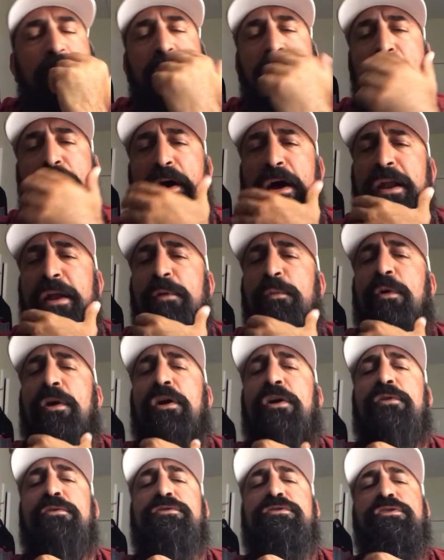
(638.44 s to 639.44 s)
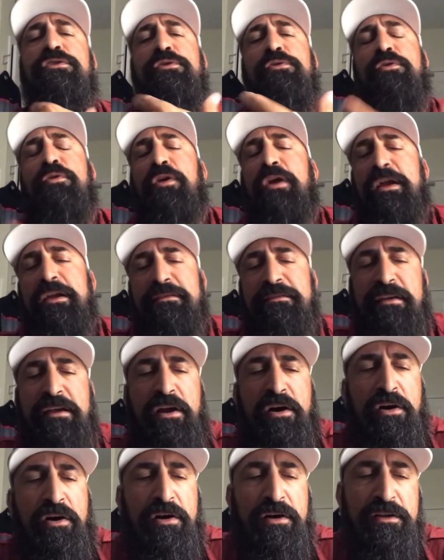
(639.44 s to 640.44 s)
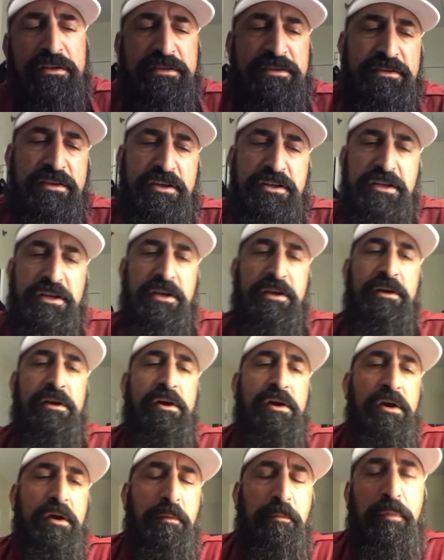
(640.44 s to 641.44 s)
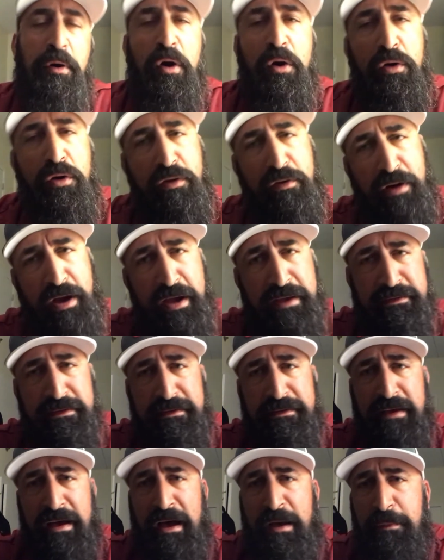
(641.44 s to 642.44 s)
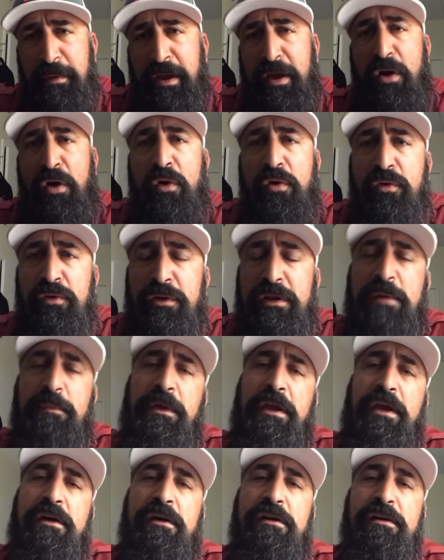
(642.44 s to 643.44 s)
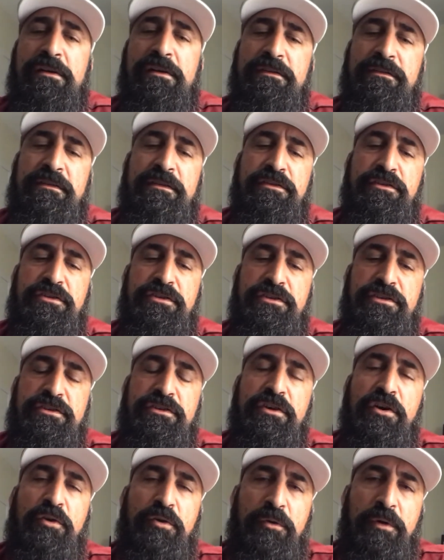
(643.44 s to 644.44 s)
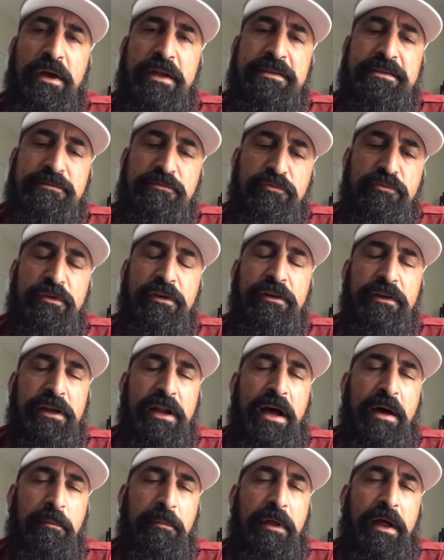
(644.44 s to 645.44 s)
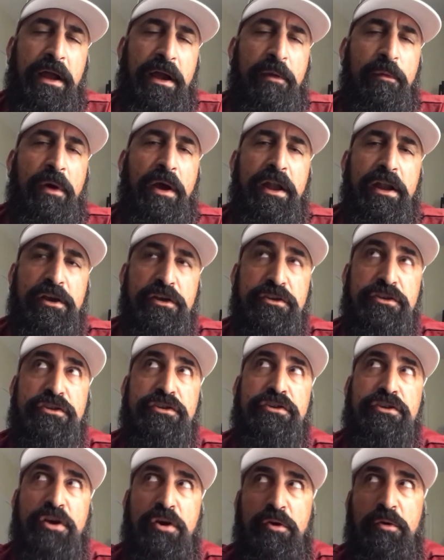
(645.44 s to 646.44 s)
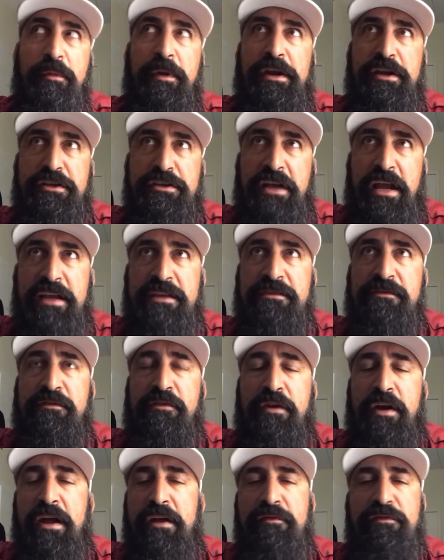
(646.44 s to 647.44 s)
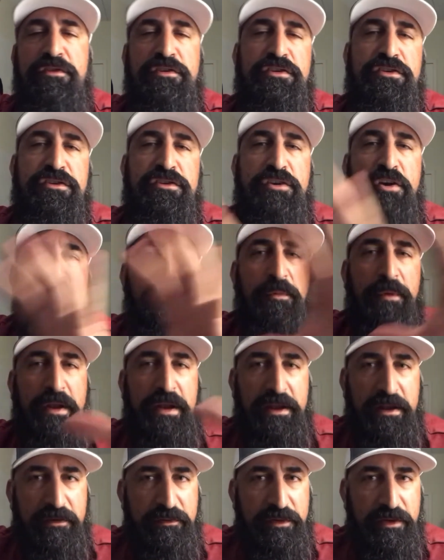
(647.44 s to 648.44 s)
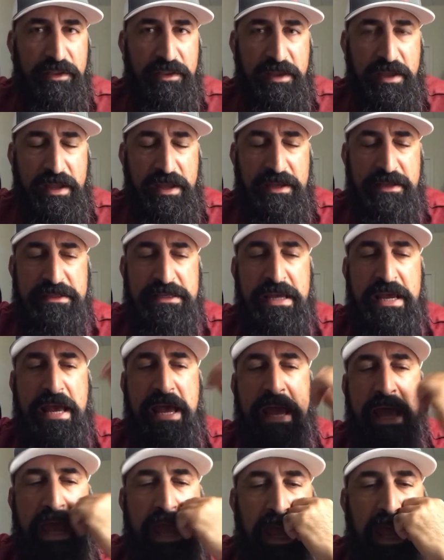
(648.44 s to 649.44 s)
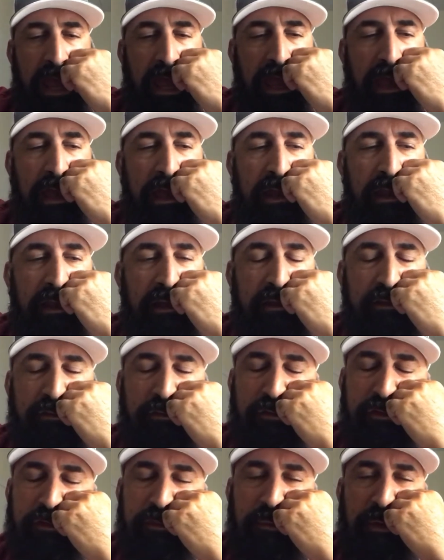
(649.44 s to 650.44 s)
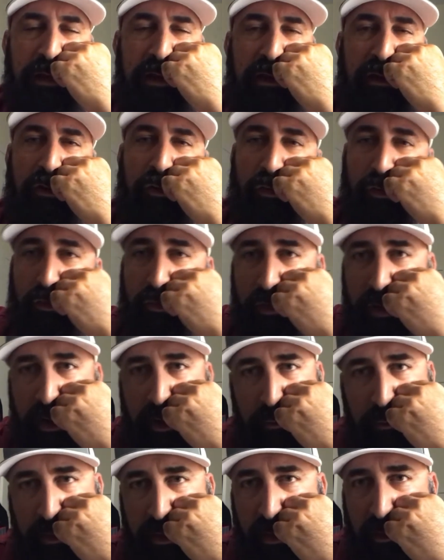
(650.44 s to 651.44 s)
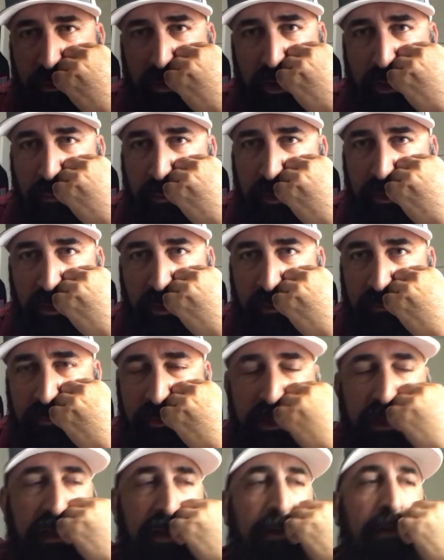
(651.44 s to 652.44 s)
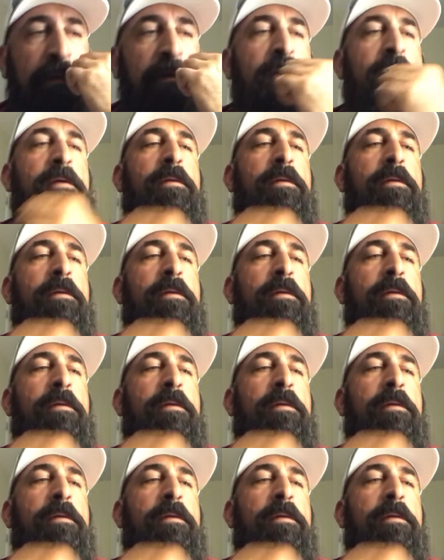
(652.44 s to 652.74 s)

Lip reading: didn't want to go too crazy on such a polarizing topic, only because it's really not black and white, and there's so many shades of gray for so many different things, and this would just be an incredibly long video.